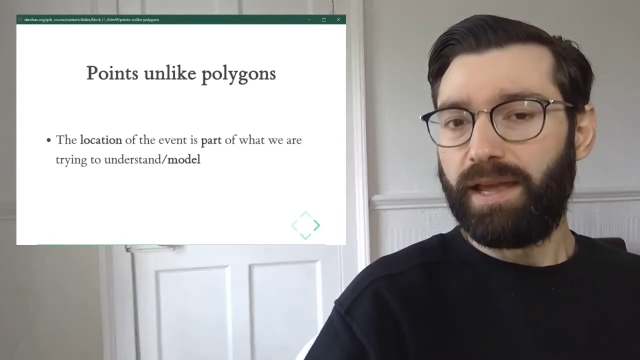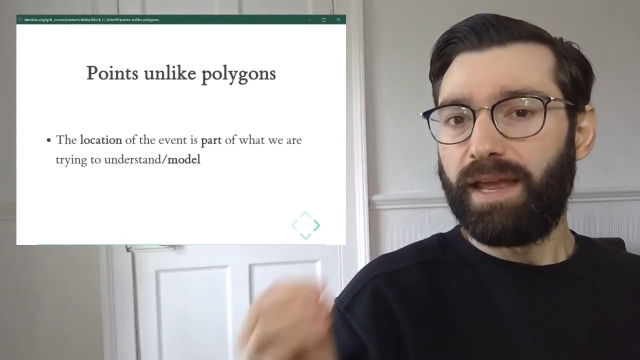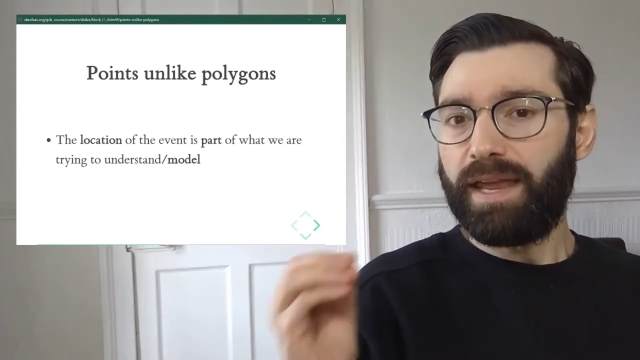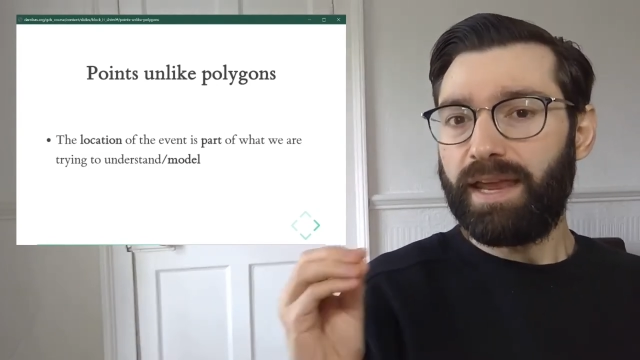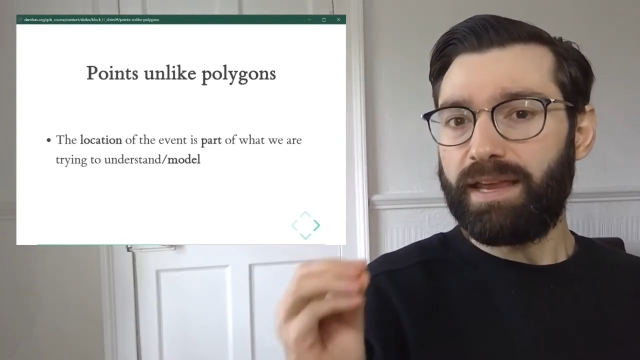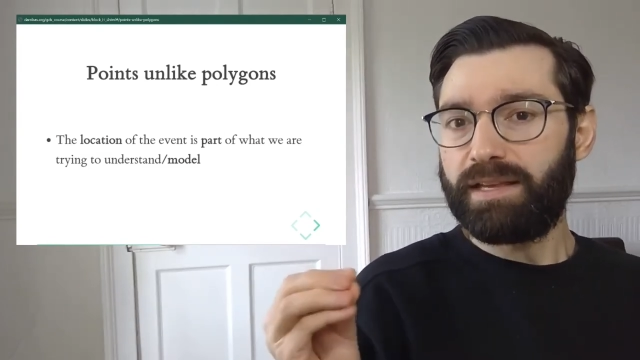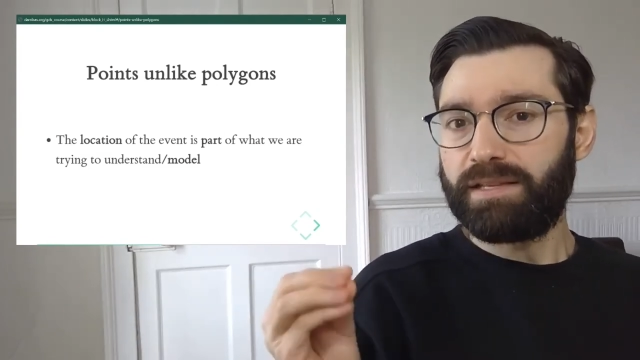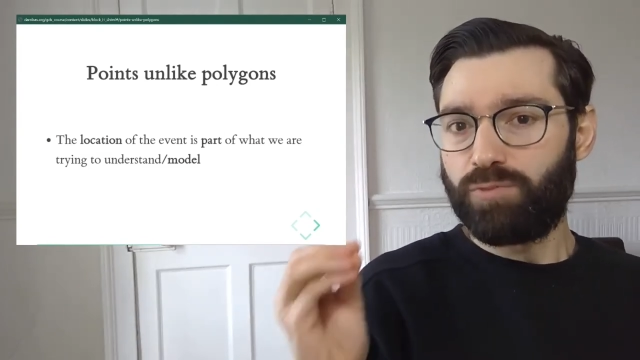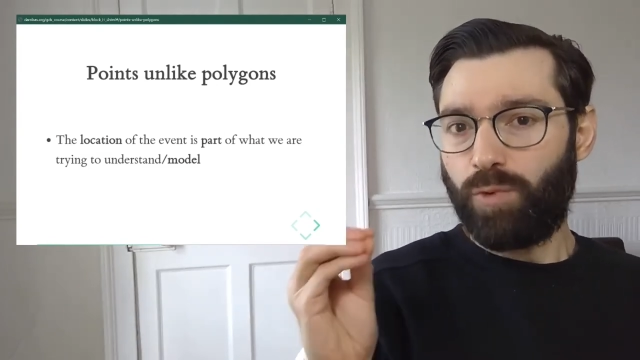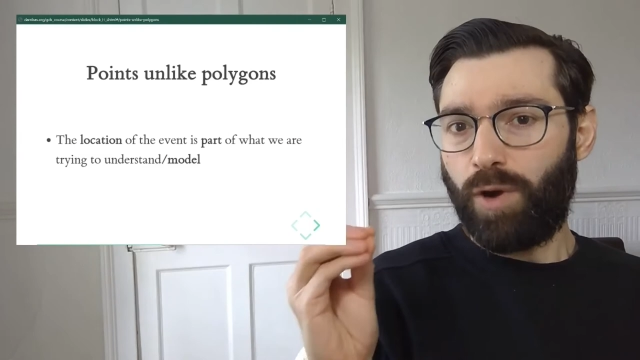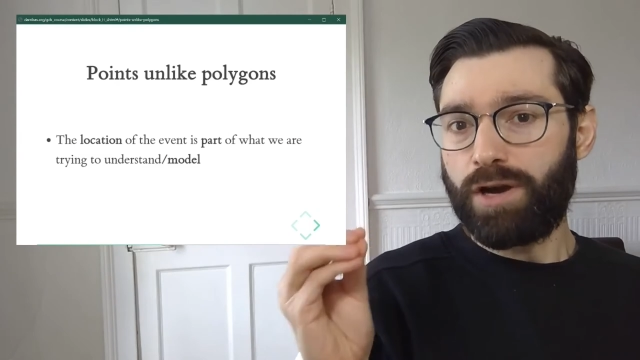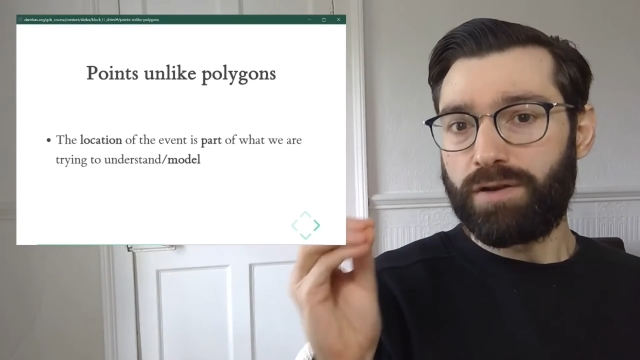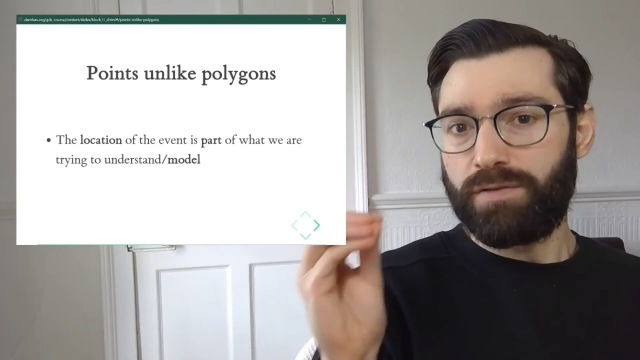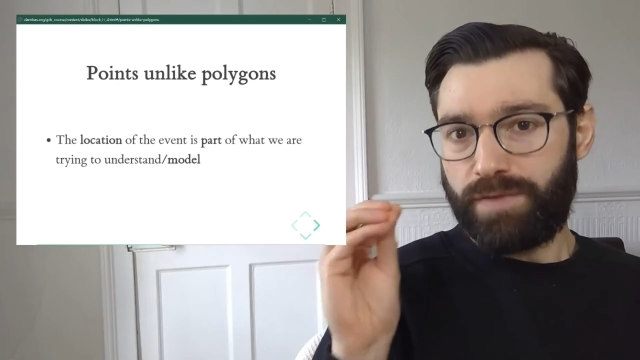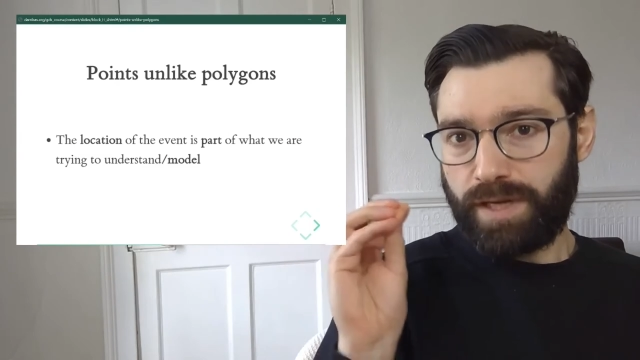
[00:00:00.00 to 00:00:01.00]
is
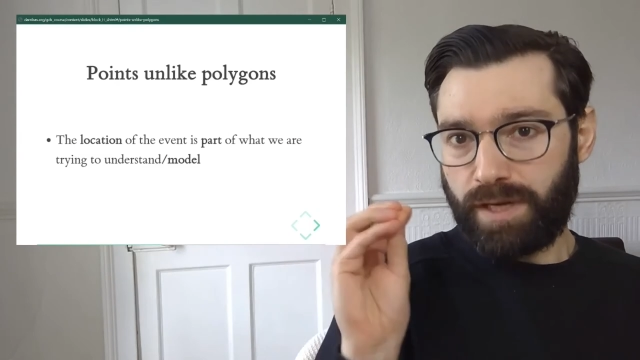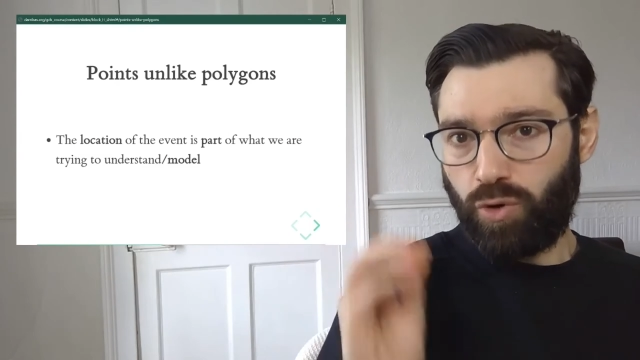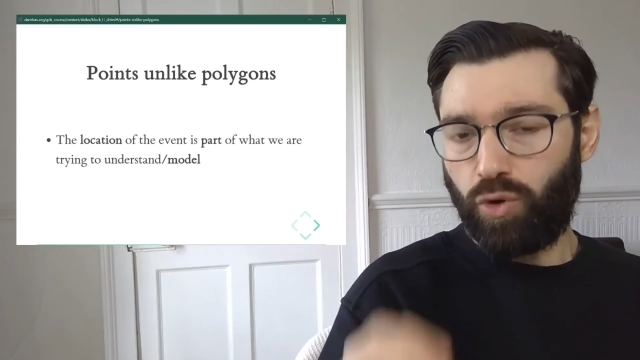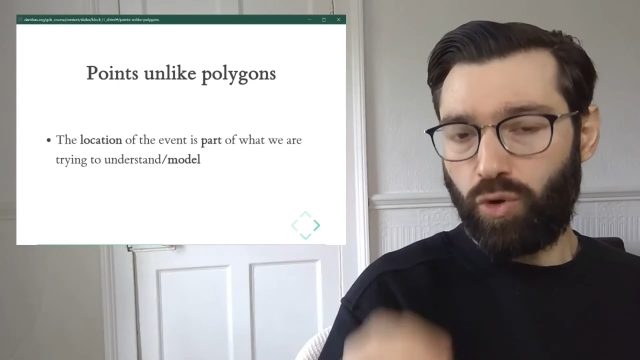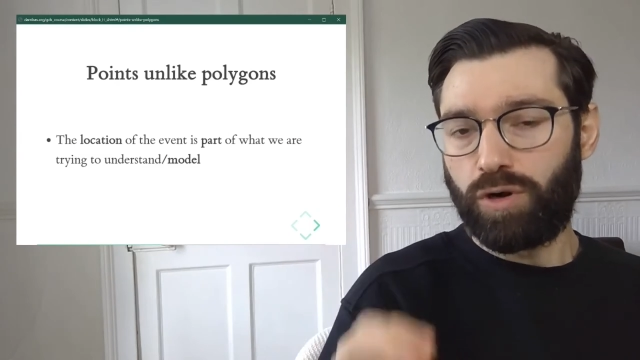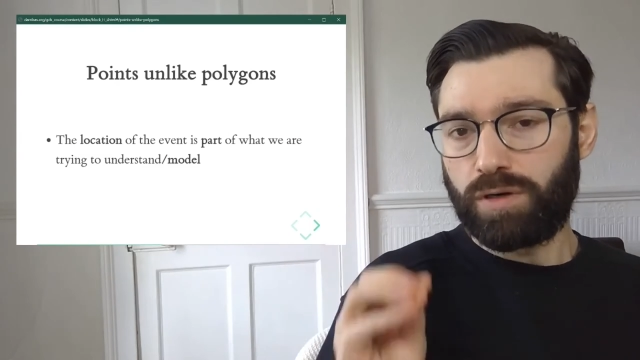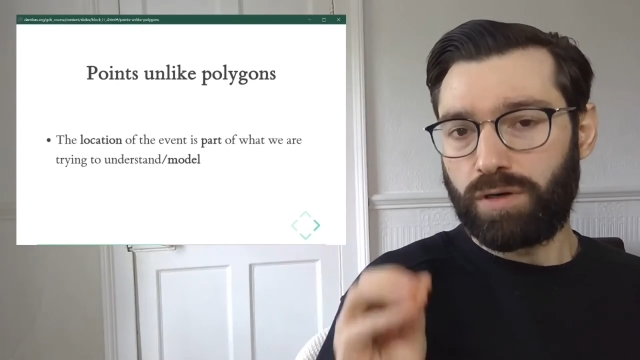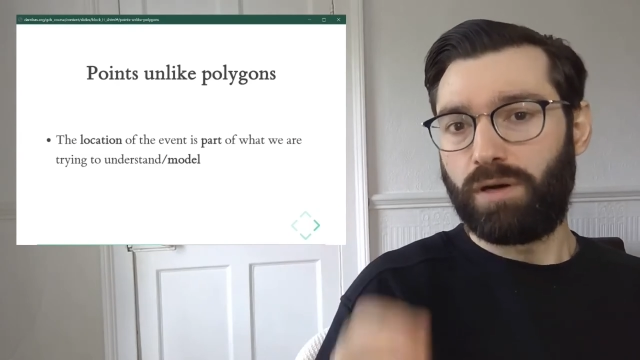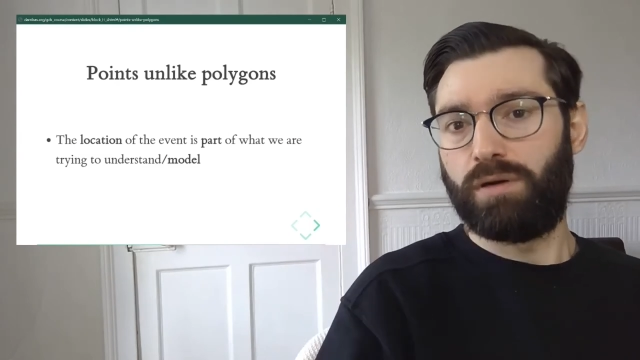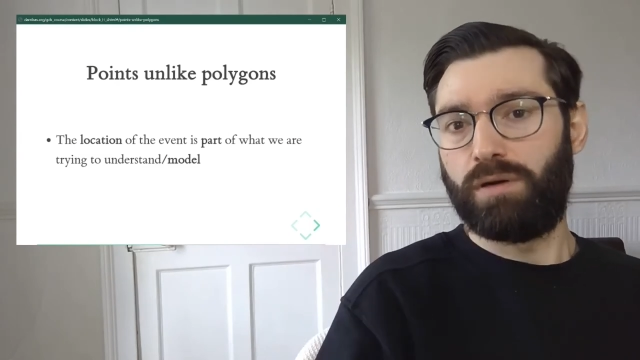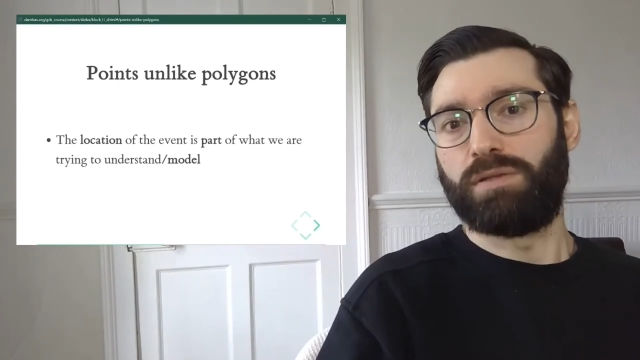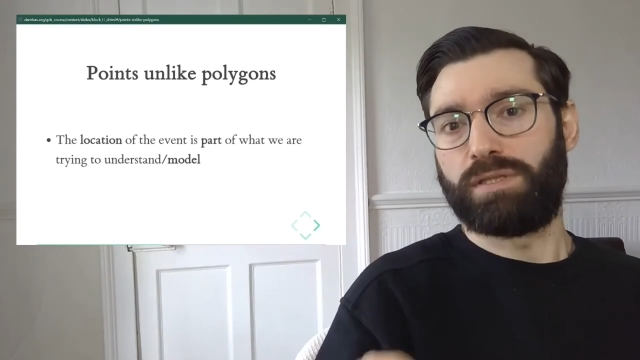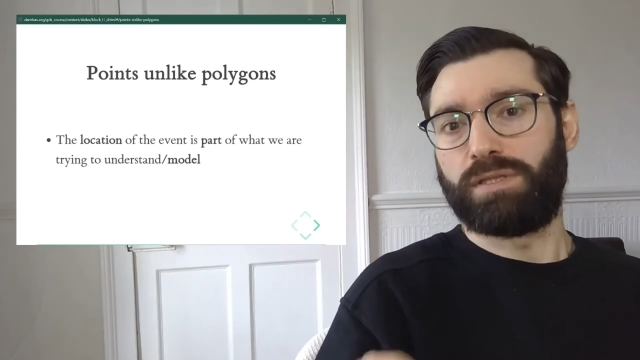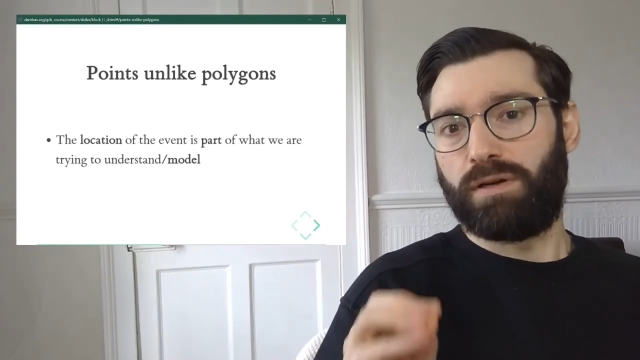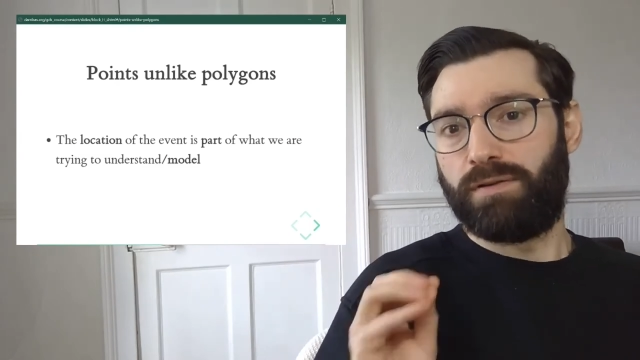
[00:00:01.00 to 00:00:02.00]
one of the core goals